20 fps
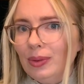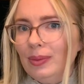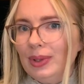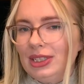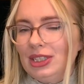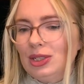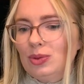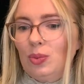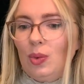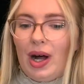
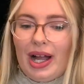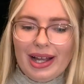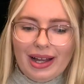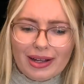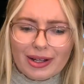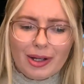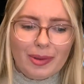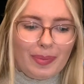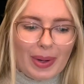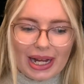which is why I
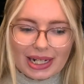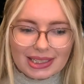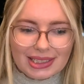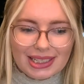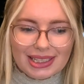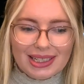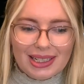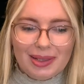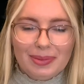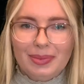go back
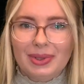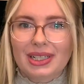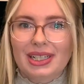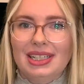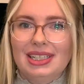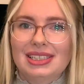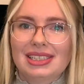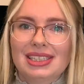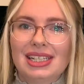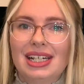to them,
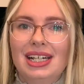because